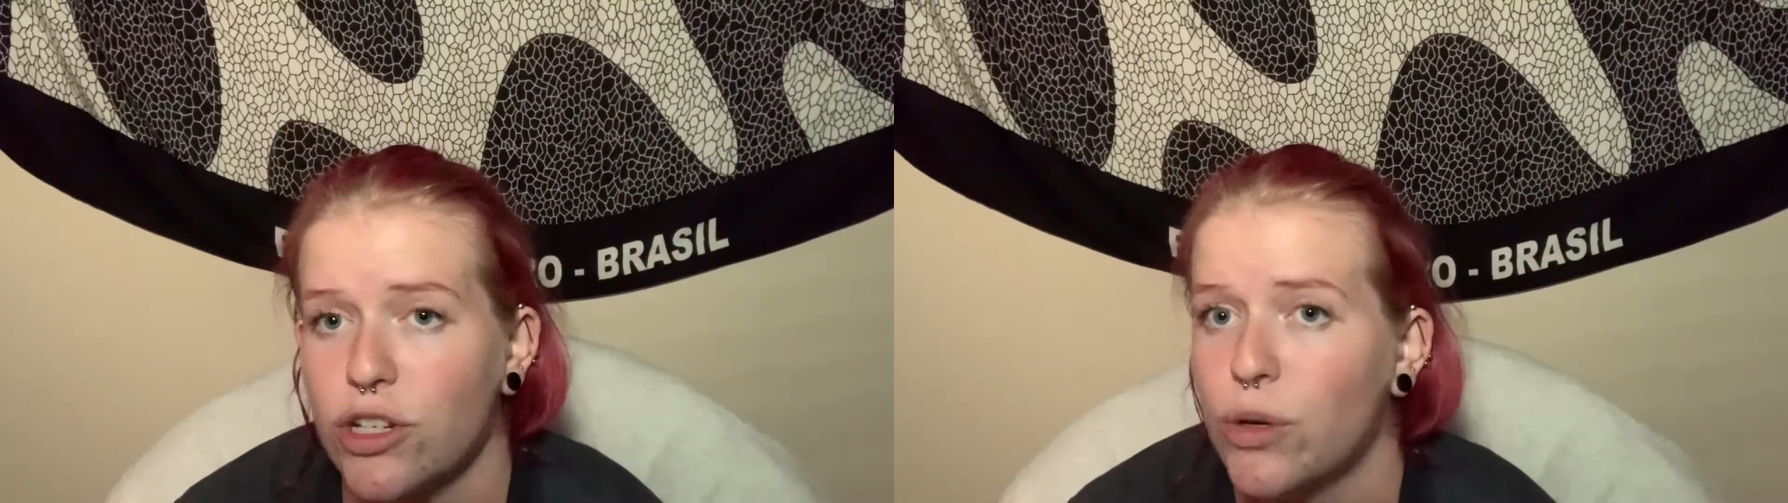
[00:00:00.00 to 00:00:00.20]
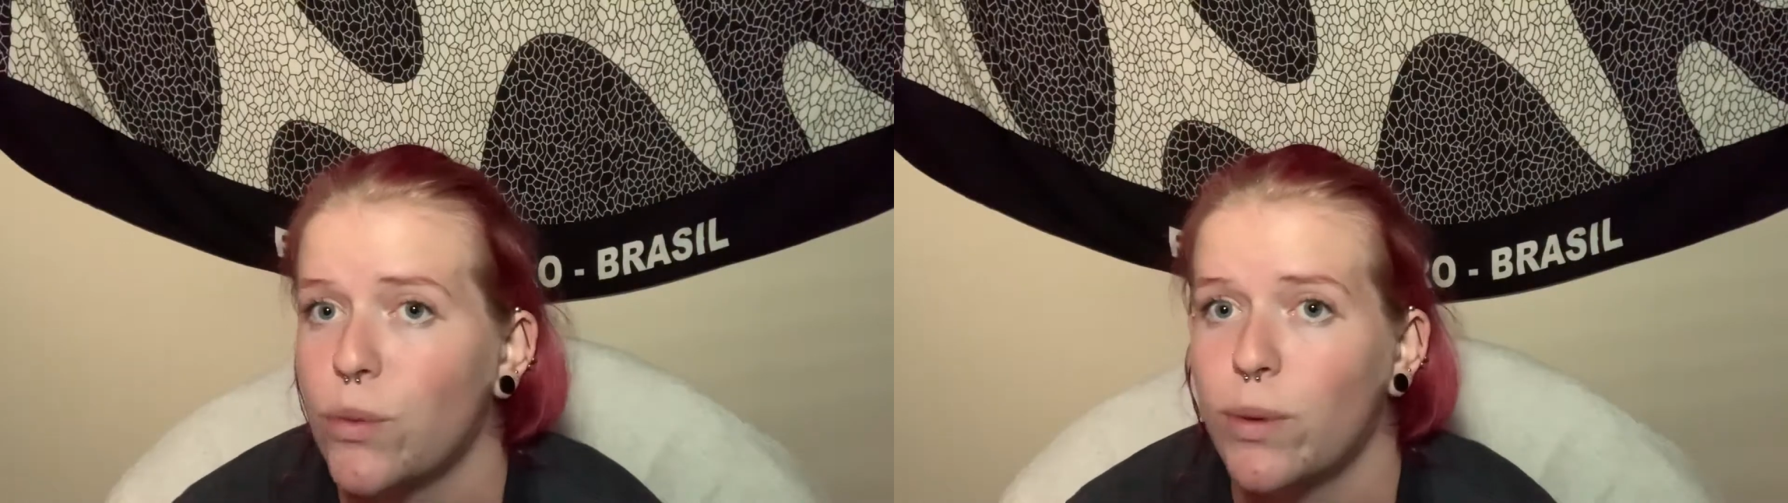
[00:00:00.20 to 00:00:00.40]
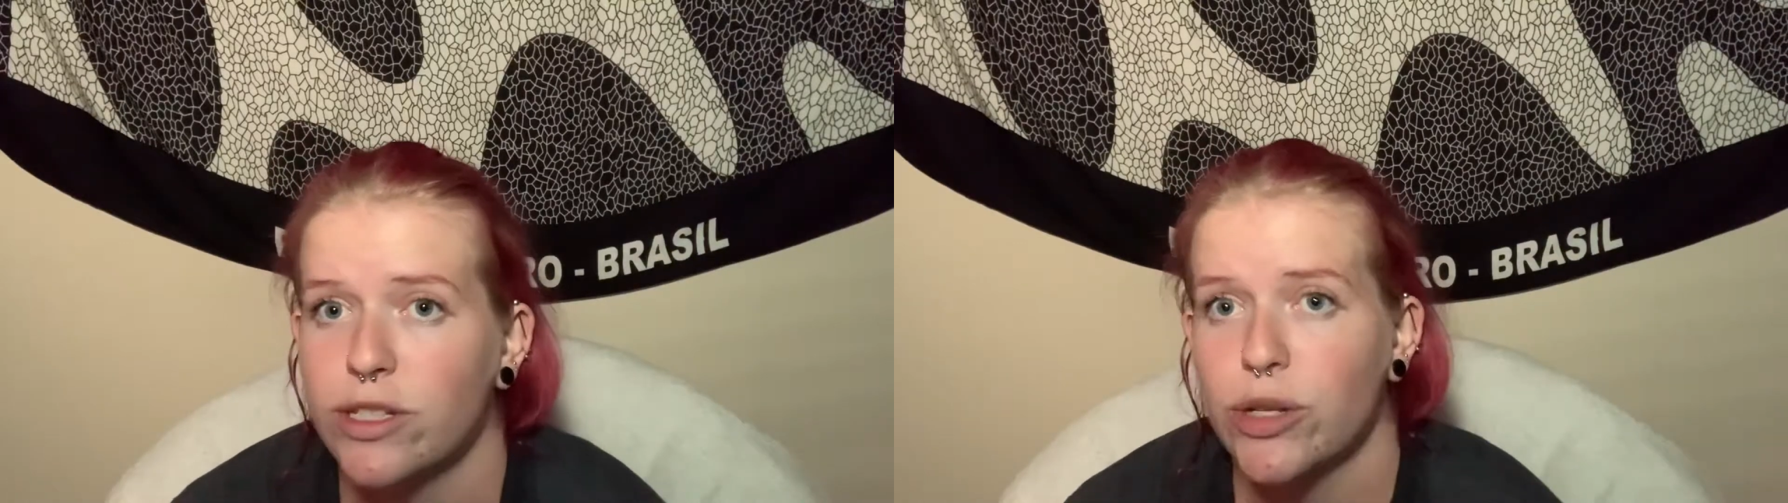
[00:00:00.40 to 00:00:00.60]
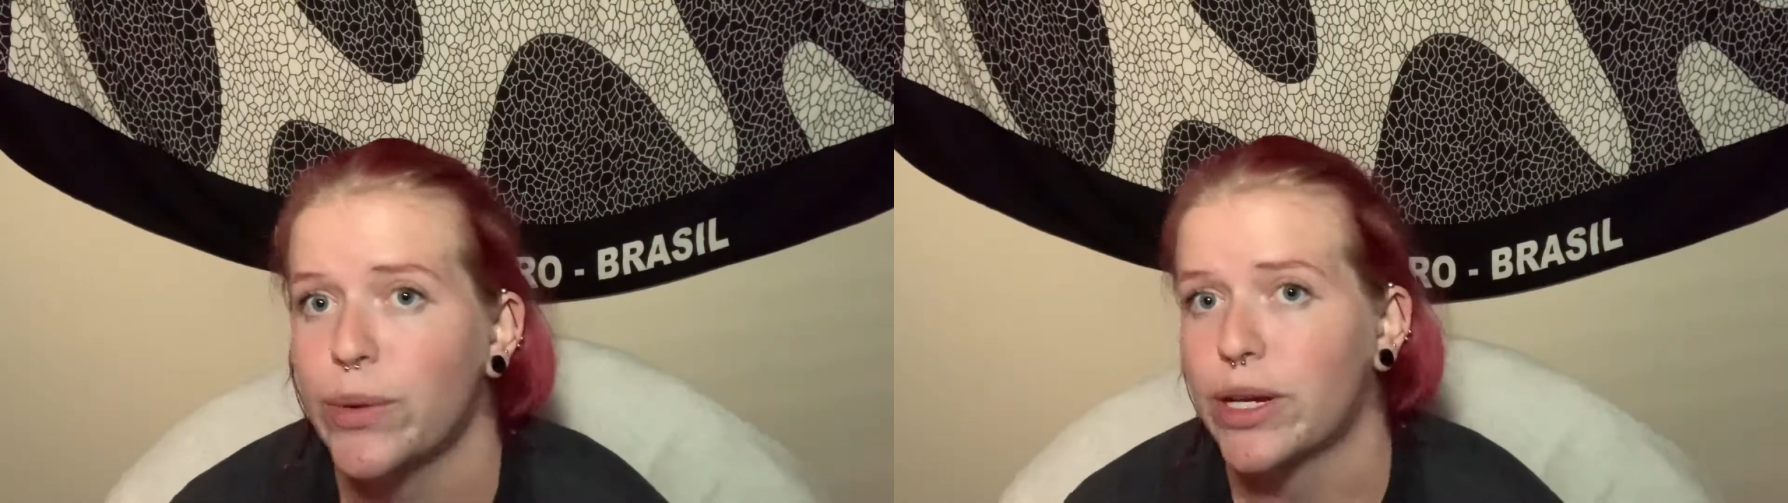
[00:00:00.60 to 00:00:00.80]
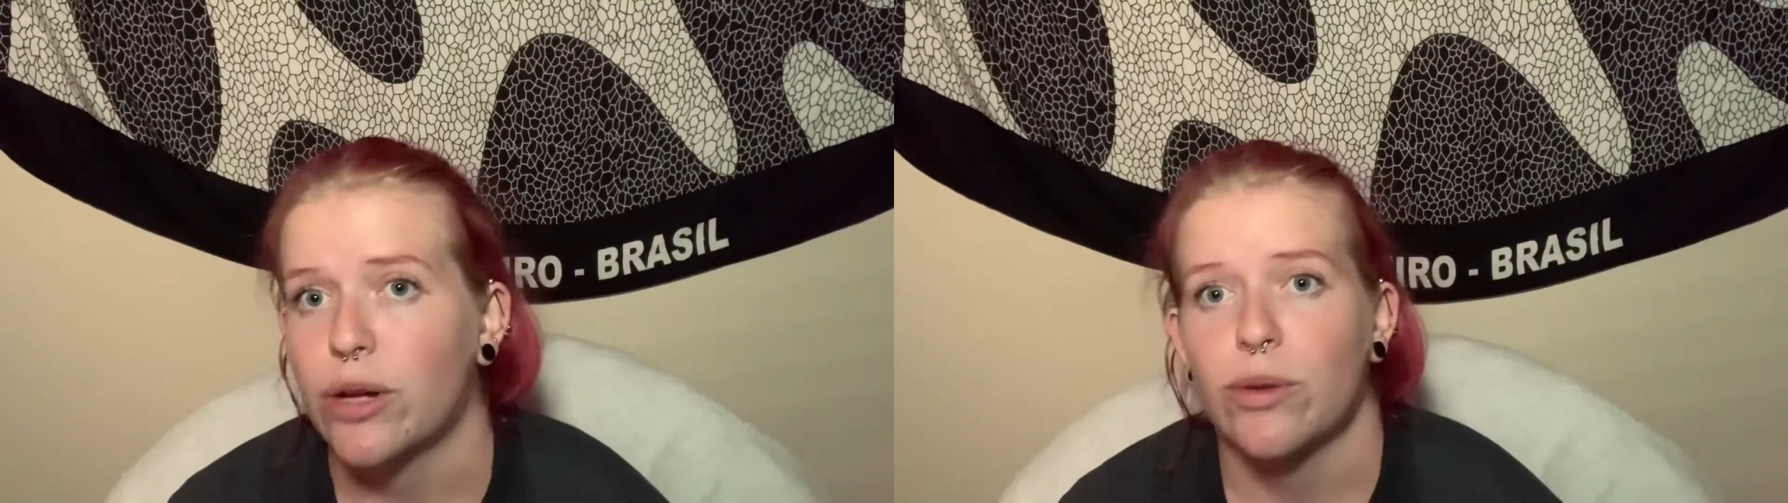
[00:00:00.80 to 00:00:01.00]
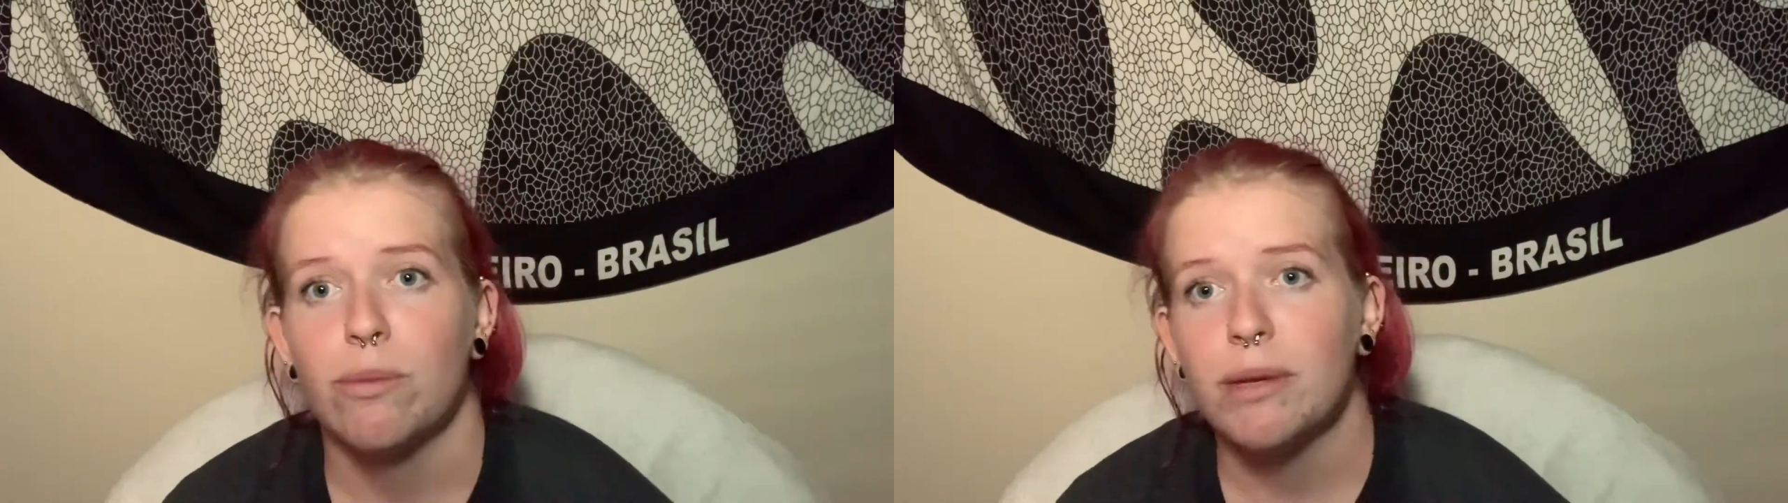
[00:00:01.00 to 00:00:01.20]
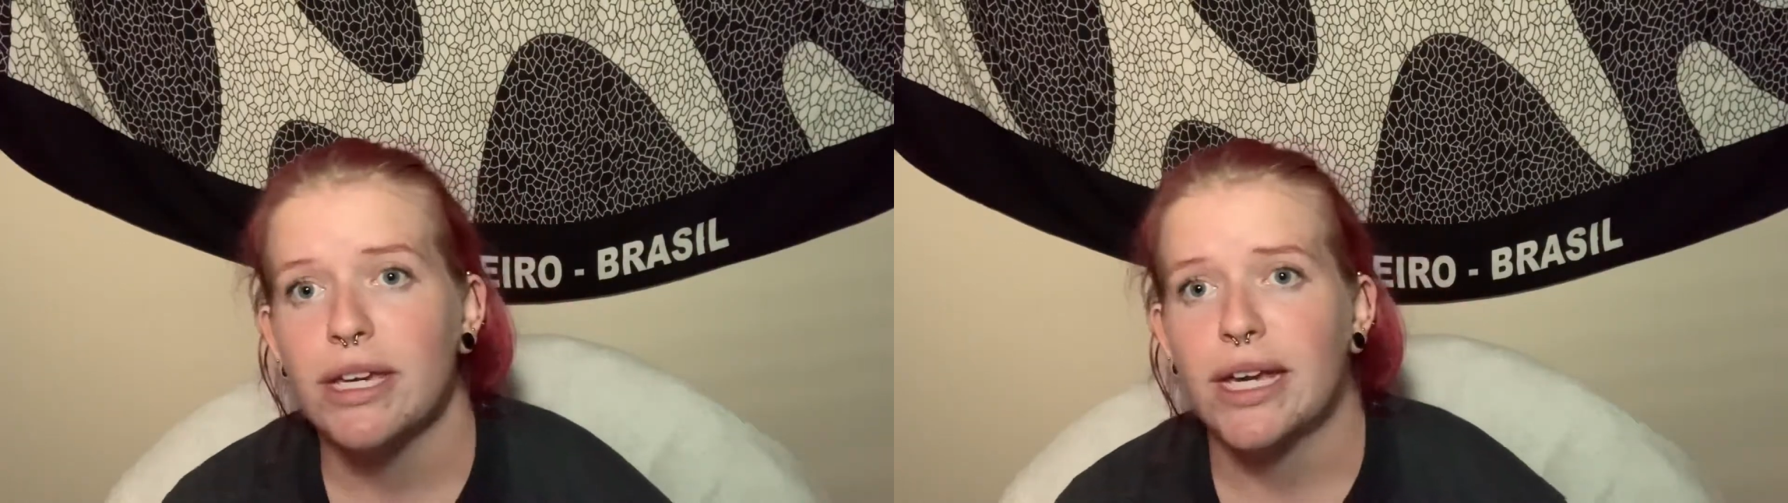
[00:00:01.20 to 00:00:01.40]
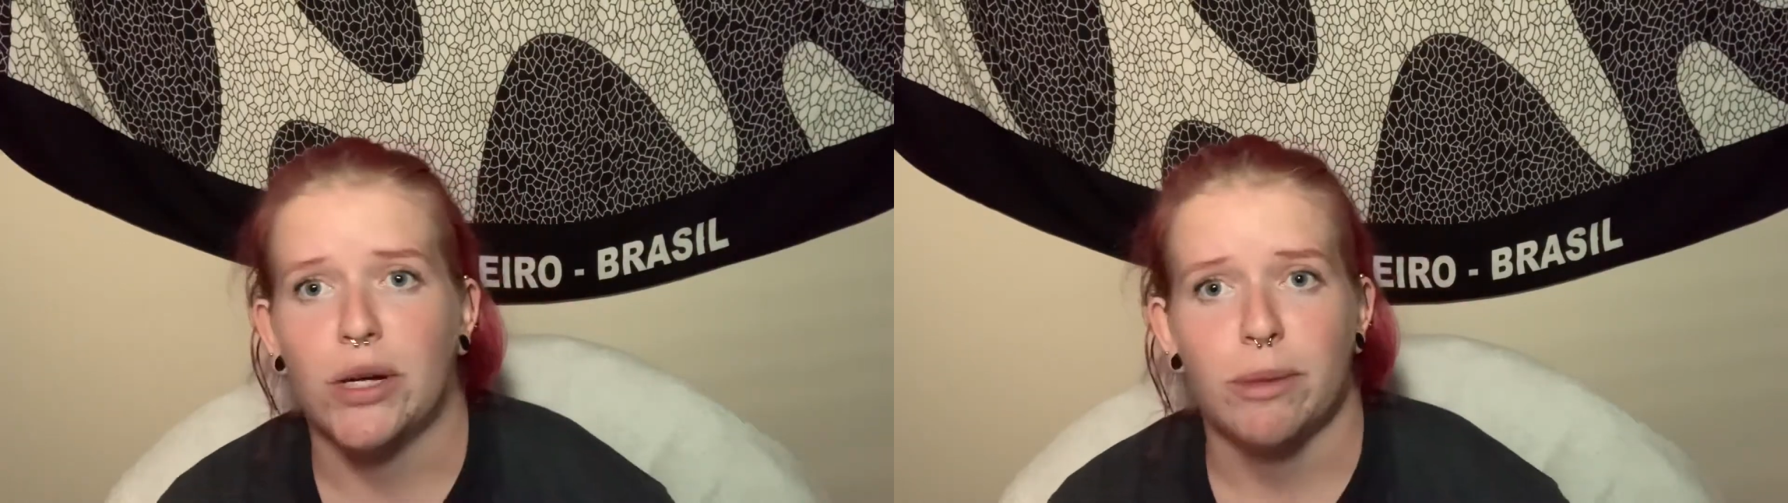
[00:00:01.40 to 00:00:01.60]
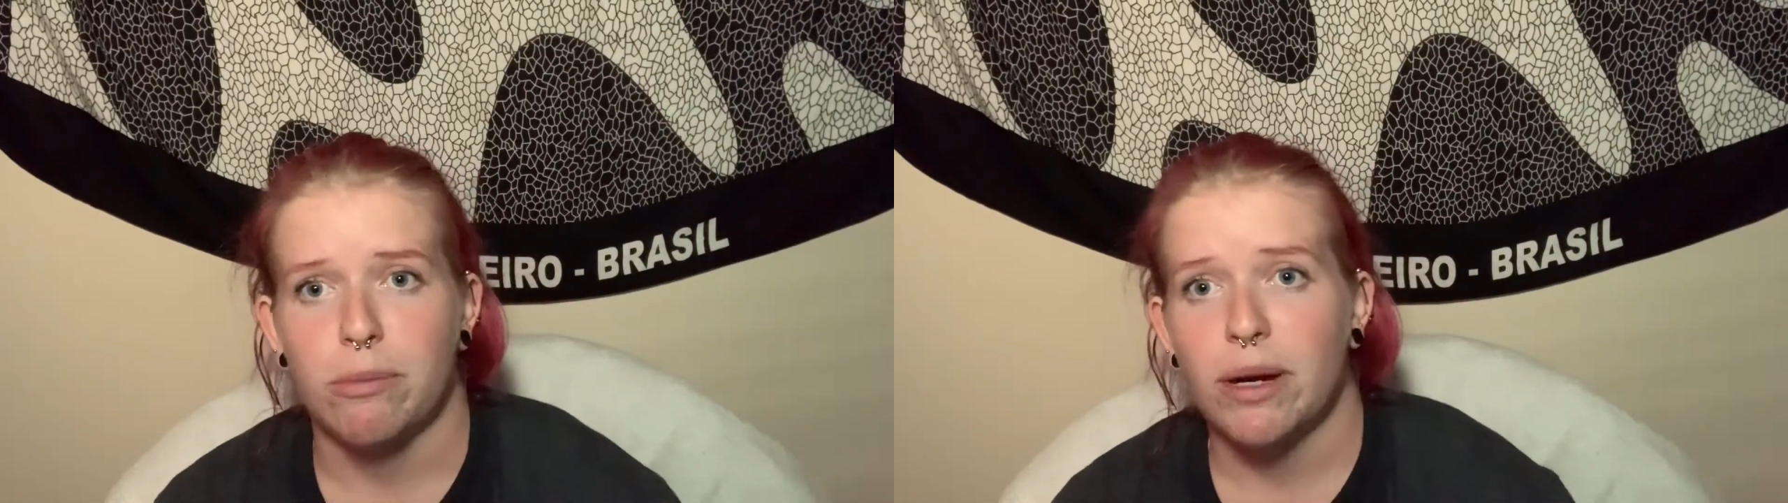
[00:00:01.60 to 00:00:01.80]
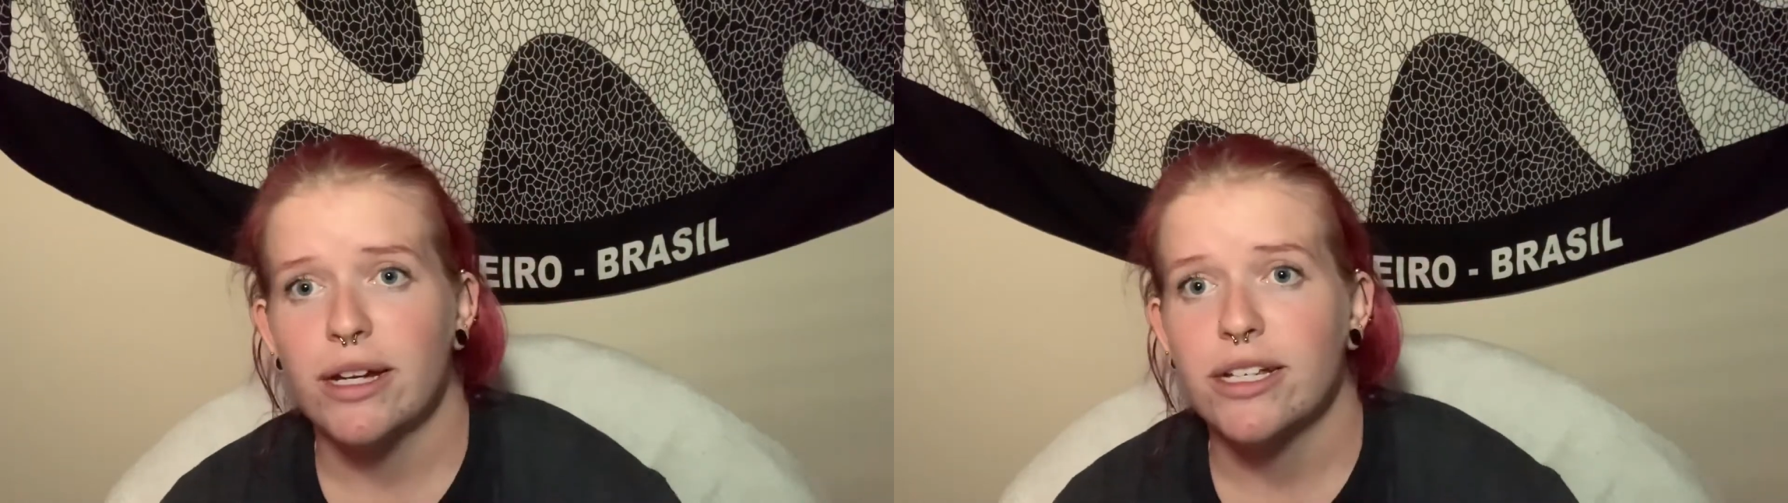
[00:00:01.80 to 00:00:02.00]
I do my best to keep this up
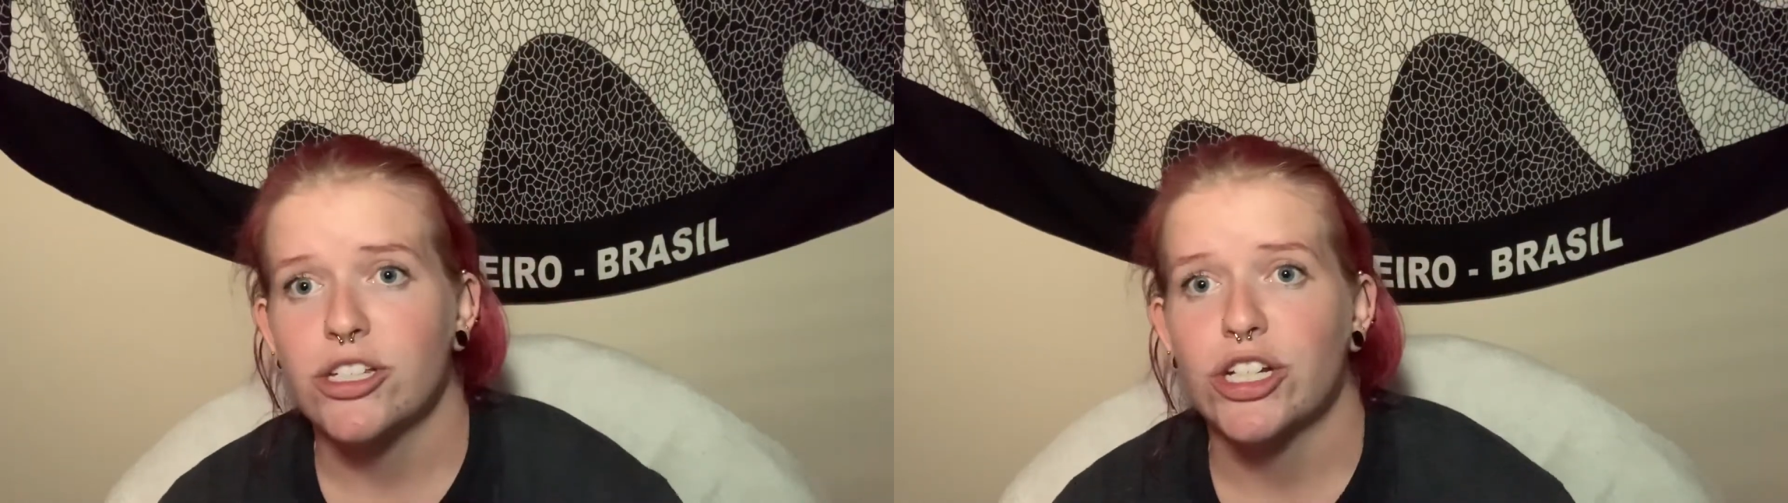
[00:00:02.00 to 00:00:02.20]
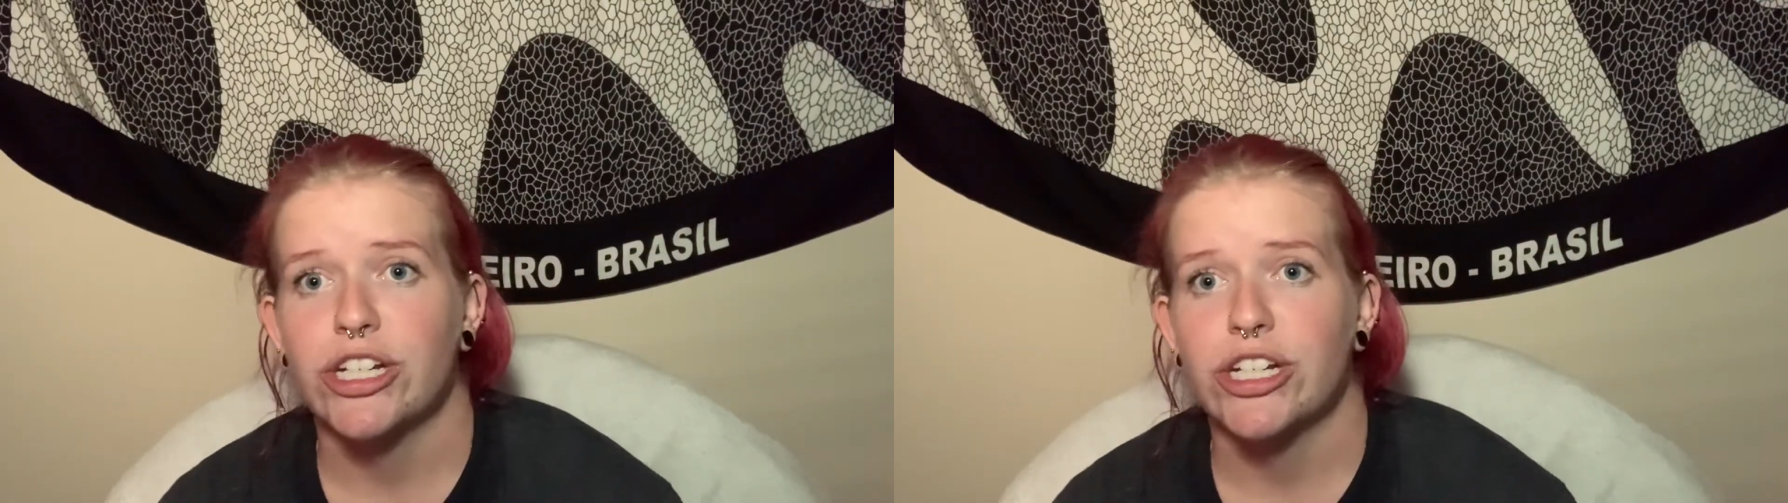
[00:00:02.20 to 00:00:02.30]
the whole month